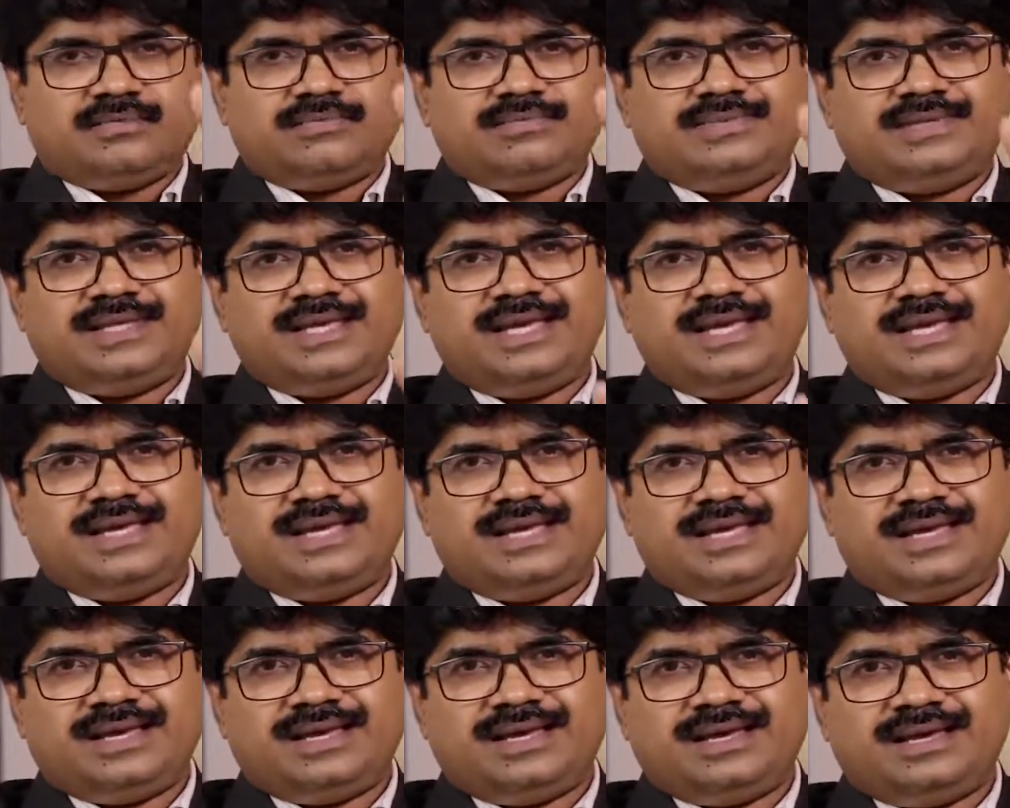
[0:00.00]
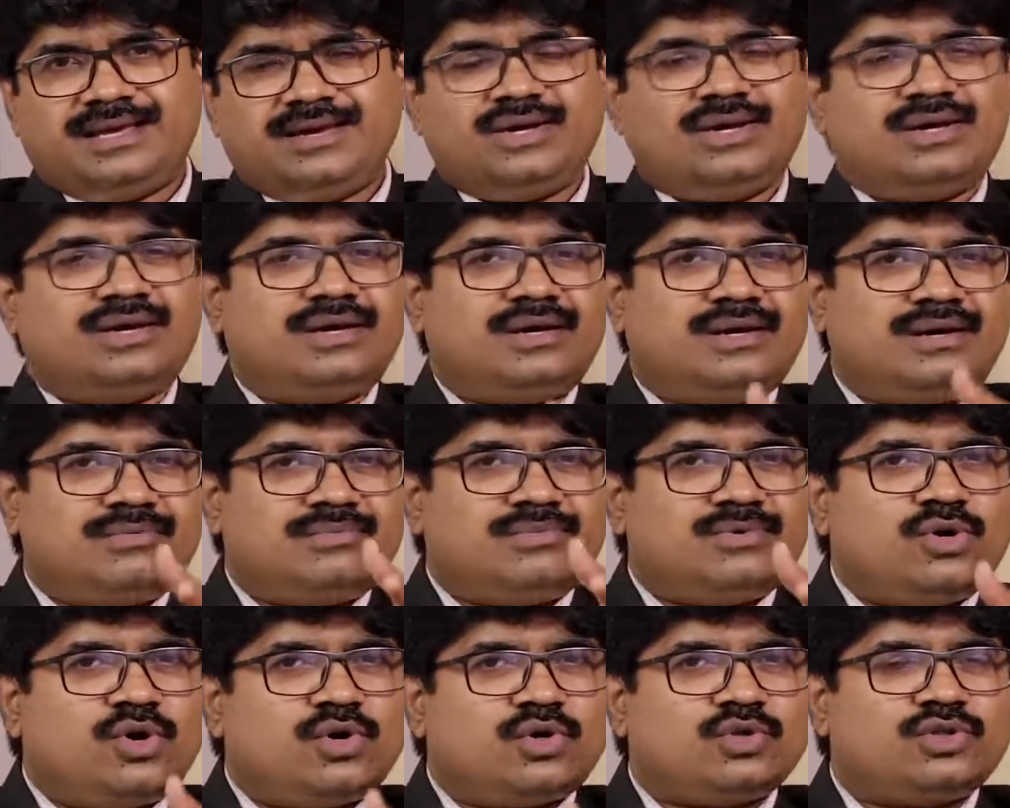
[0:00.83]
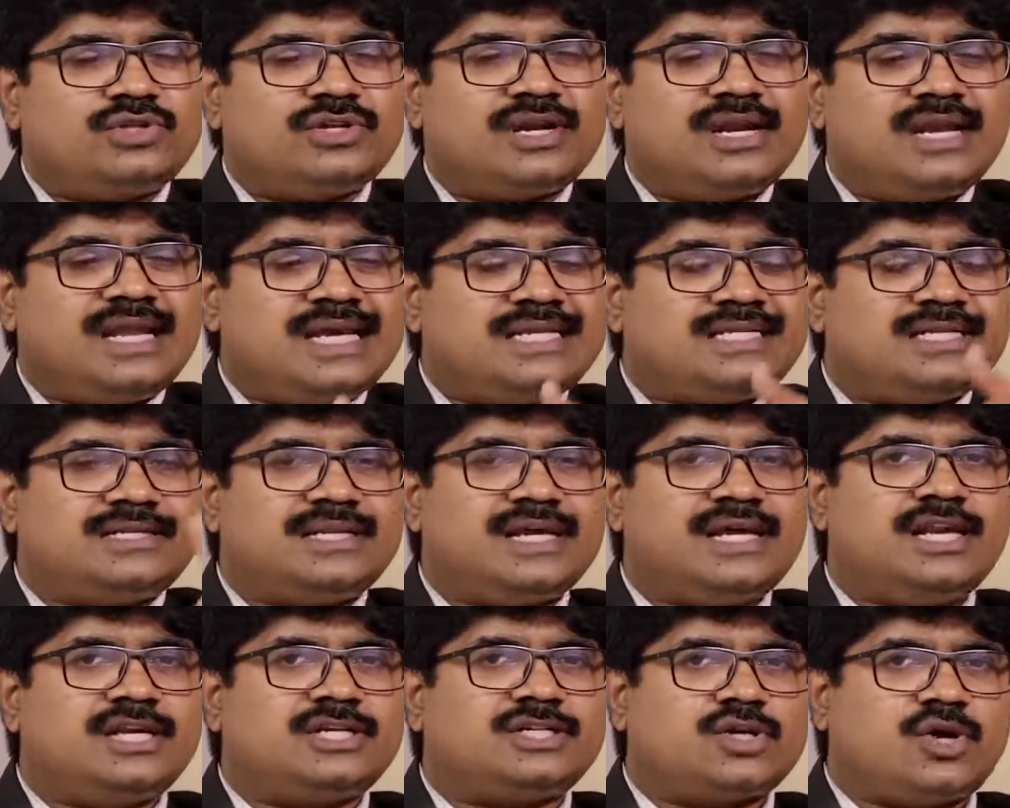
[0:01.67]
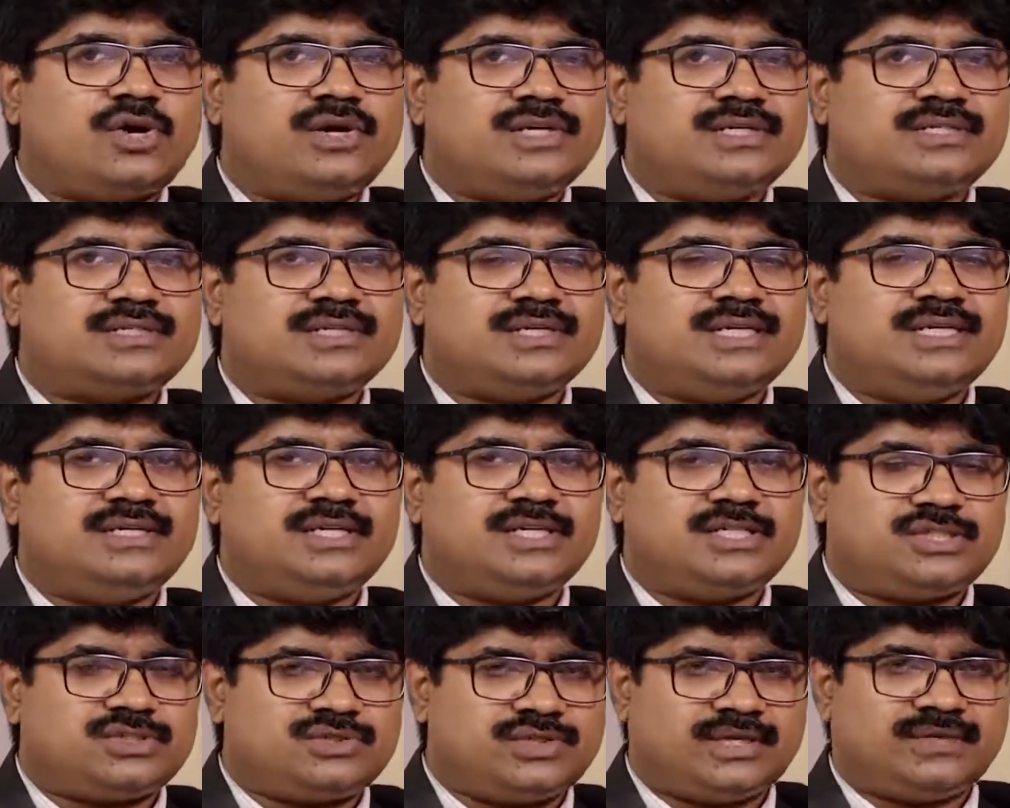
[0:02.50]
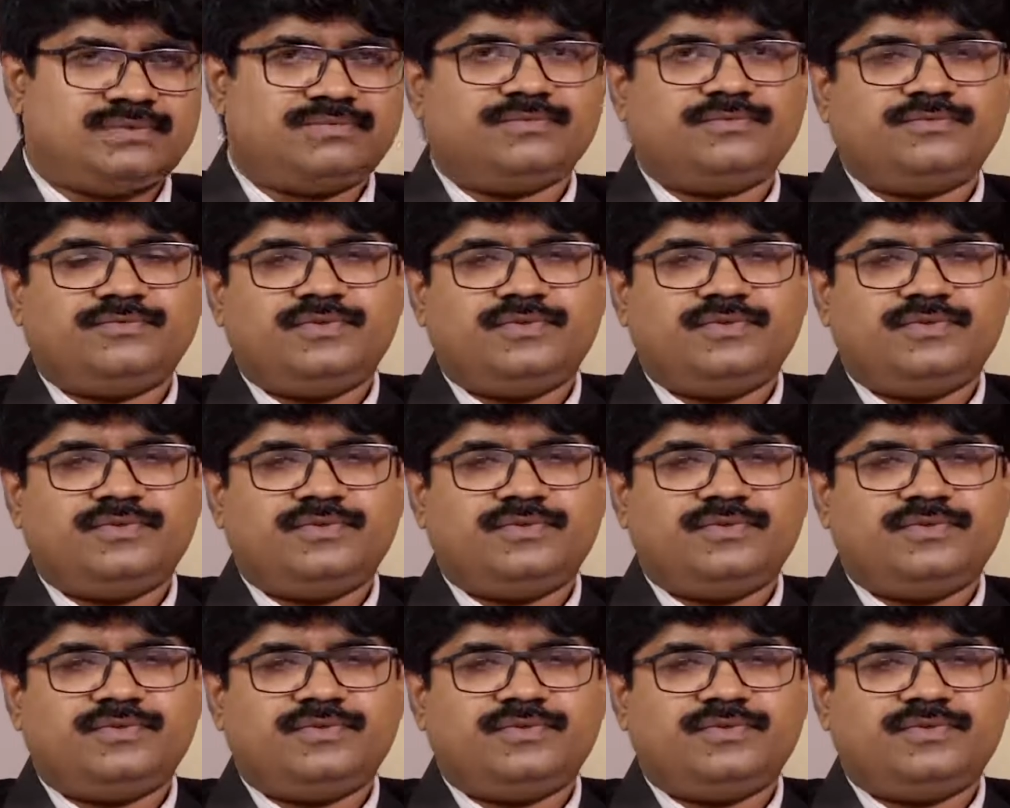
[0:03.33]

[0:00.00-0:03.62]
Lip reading: They go to the related electronic industry.